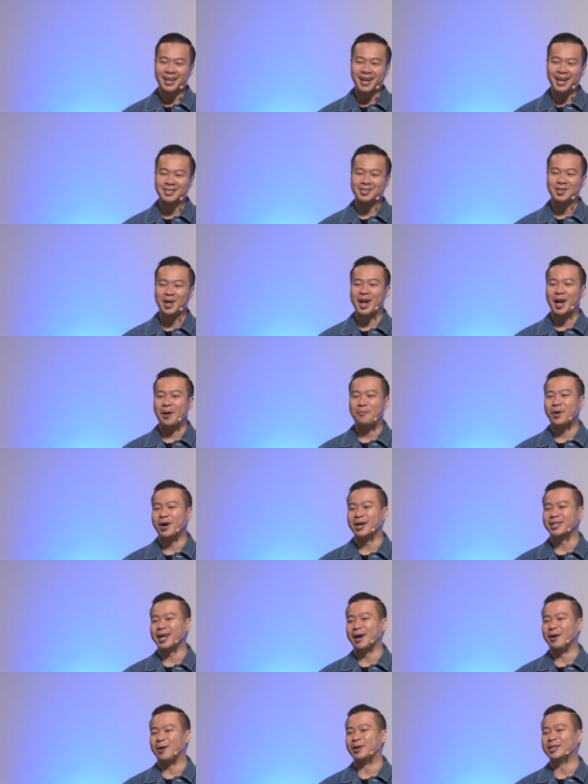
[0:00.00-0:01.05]
And so at that point
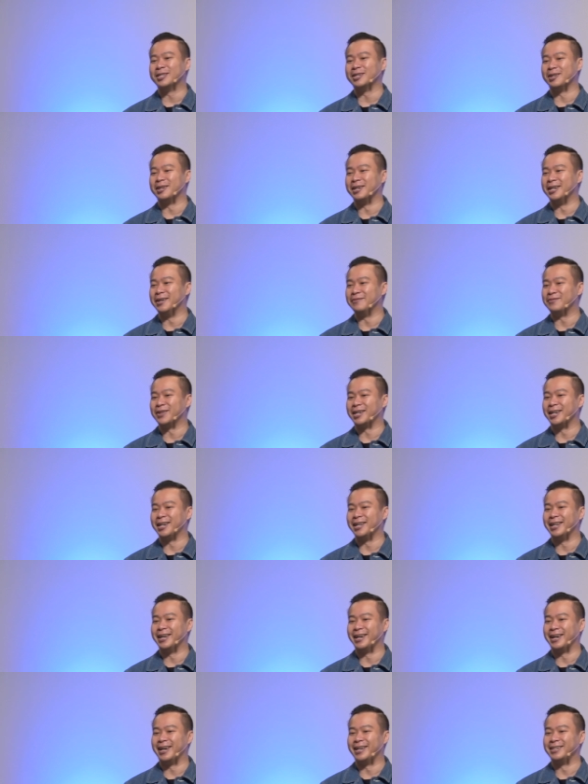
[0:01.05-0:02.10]
in time, I wanted to leave the
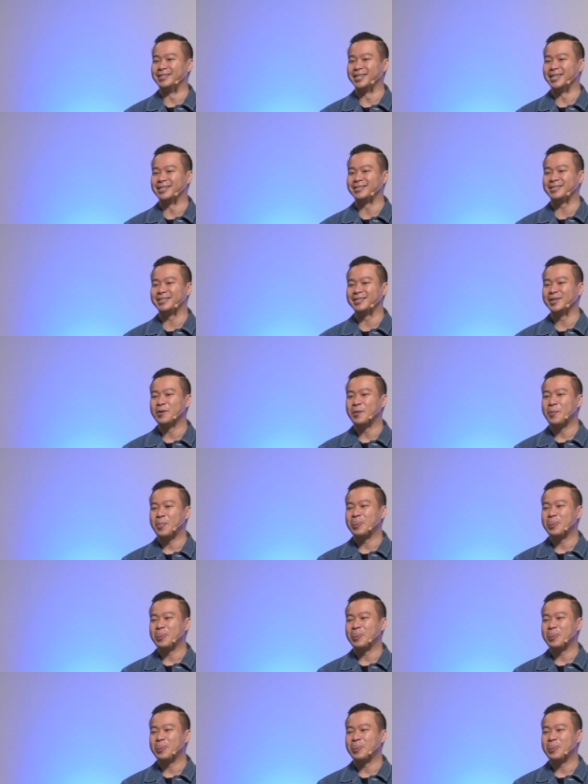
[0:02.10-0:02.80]
clinic and just